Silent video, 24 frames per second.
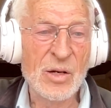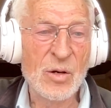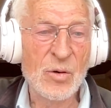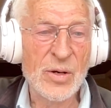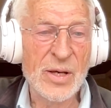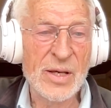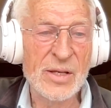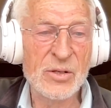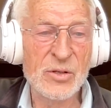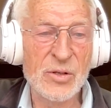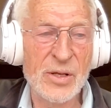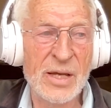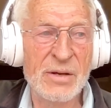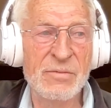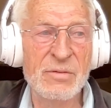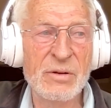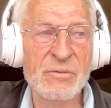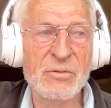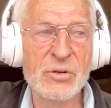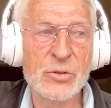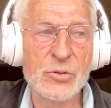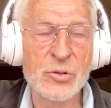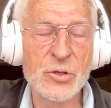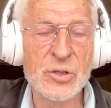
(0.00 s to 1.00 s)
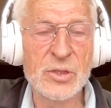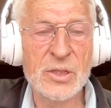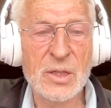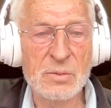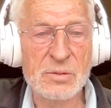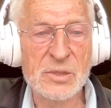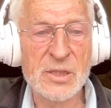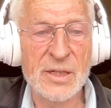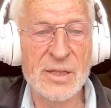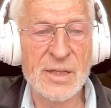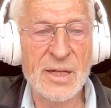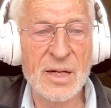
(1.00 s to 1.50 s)
You know, you, even if you turn
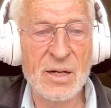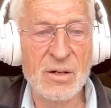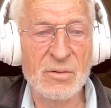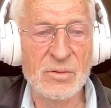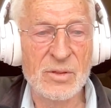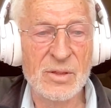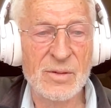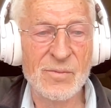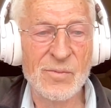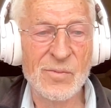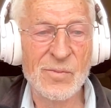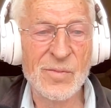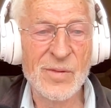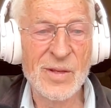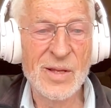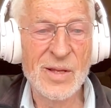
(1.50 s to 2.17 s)
it upside down.